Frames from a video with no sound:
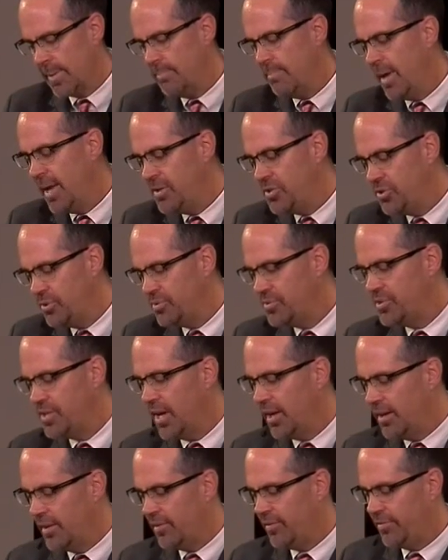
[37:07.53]
Makes you
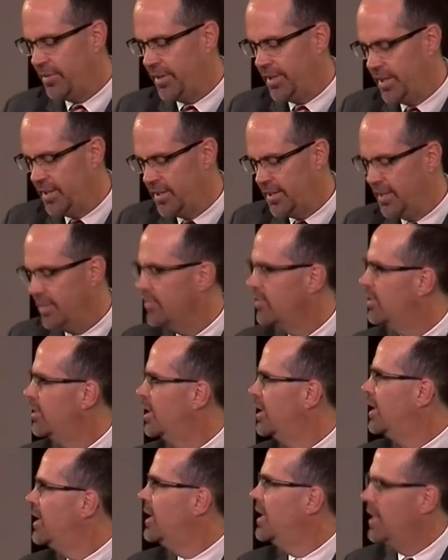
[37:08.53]
zealous for good deeds.
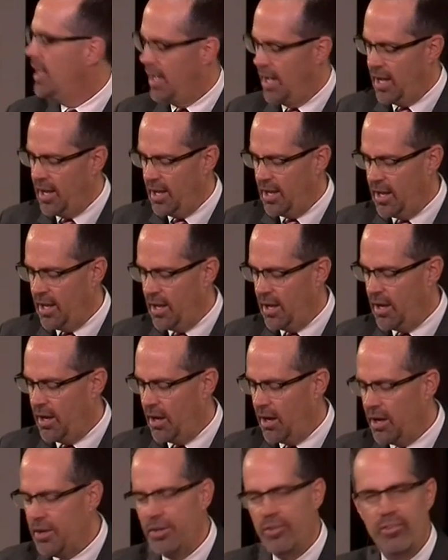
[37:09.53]
So,
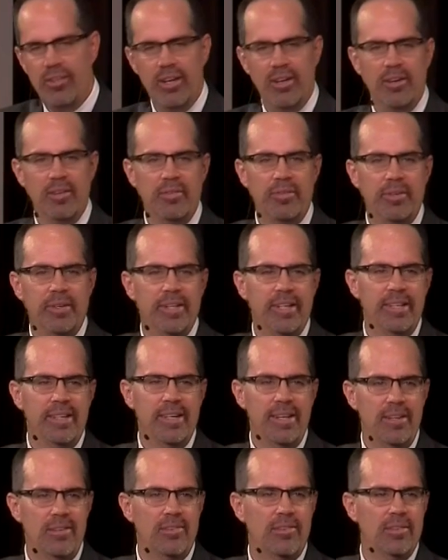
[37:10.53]
are you zealous for good
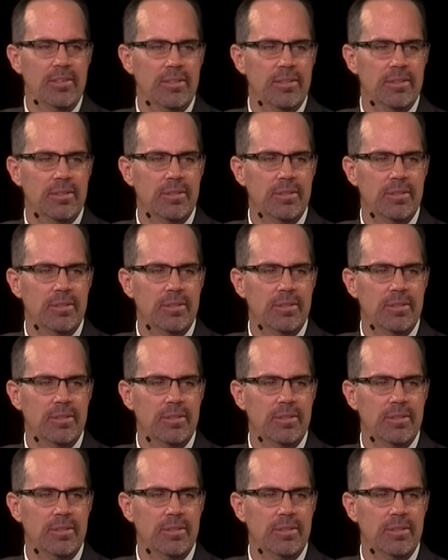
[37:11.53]
deeds?